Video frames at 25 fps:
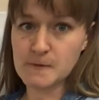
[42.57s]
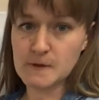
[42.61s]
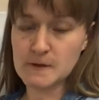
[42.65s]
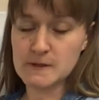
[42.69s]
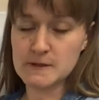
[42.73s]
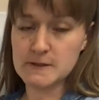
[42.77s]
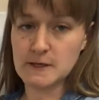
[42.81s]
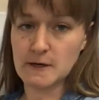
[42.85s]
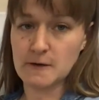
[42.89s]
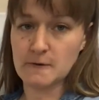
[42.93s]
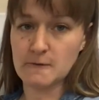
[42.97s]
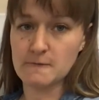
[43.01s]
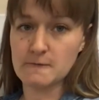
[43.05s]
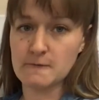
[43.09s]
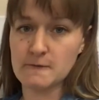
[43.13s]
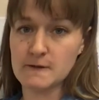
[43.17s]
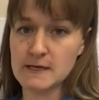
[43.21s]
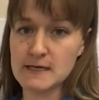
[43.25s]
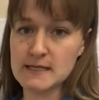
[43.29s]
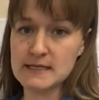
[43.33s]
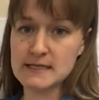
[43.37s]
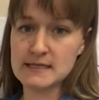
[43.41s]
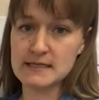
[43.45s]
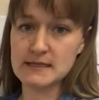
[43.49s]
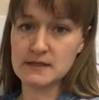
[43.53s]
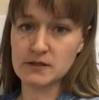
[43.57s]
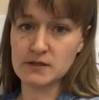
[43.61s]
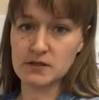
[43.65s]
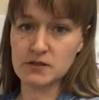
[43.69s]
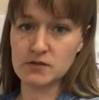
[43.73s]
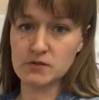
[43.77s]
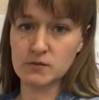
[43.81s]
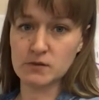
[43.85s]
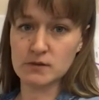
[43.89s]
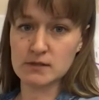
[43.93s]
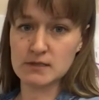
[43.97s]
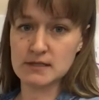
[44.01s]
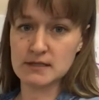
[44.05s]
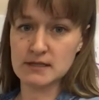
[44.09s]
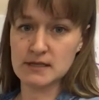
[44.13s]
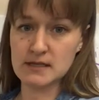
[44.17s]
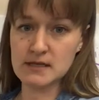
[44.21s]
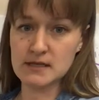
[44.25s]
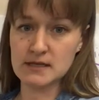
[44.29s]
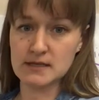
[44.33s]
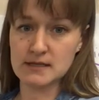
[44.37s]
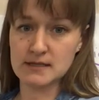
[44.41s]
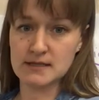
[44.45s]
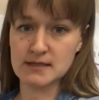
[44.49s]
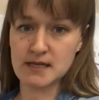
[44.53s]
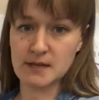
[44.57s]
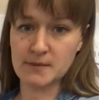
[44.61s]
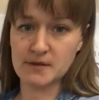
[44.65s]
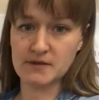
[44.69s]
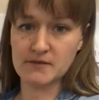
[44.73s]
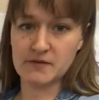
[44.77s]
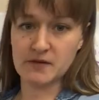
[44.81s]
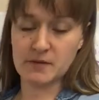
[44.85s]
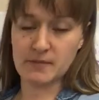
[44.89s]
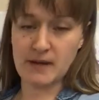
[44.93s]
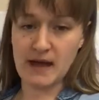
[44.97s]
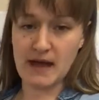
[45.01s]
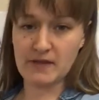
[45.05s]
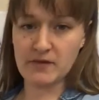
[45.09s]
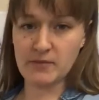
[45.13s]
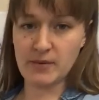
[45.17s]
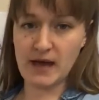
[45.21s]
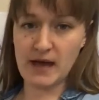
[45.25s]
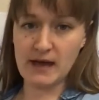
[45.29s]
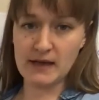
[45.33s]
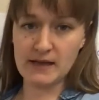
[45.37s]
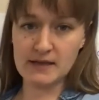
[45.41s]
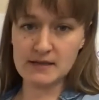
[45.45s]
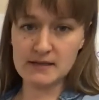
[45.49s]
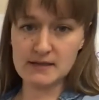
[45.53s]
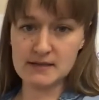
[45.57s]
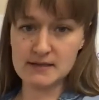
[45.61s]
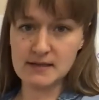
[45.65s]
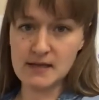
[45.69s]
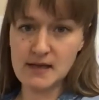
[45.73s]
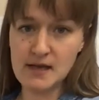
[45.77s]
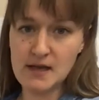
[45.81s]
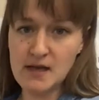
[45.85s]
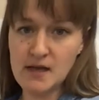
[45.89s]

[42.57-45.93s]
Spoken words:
So this you will see in some of your math packets.